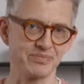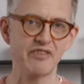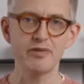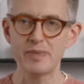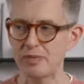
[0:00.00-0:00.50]

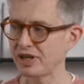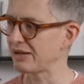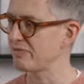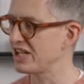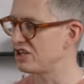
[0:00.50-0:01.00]
And for people
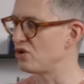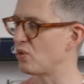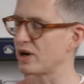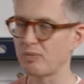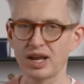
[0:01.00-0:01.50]
like me who
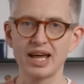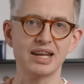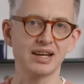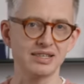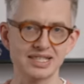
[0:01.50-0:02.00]
want to play
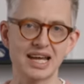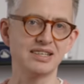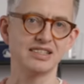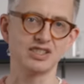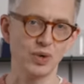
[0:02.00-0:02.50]
and
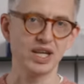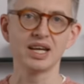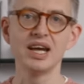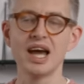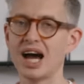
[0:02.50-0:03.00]
understand and tweak,
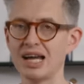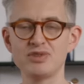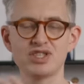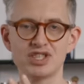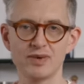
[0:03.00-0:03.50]
I'm
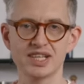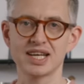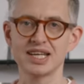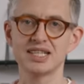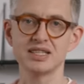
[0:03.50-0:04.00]
so
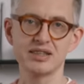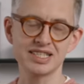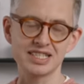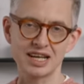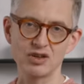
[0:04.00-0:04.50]
excited that
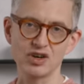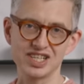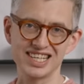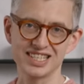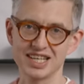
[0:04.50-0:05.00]
this
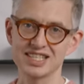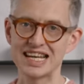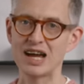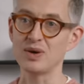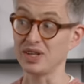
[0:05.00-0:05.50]
technology exists
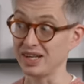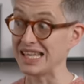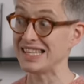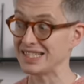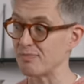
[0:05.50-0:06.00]
now and that it
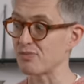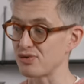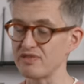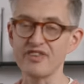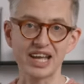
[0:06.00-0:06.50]
is
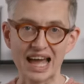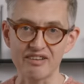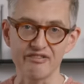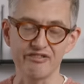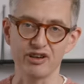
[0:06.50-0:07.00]
improving and
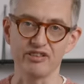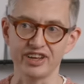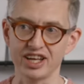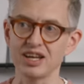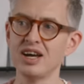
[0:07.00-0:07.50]

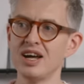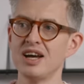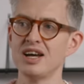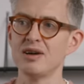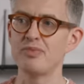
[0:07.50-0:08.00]
evolving.
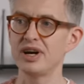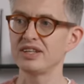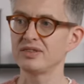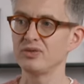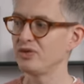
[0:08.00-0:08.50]

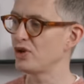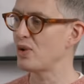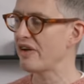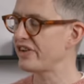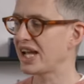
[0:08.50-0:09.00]
But
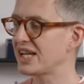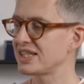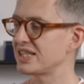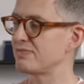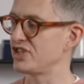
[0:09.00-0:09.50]
whoever gets
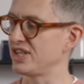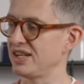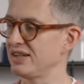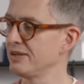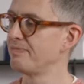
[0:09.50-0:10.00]
this
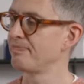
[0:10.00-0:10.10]
machine,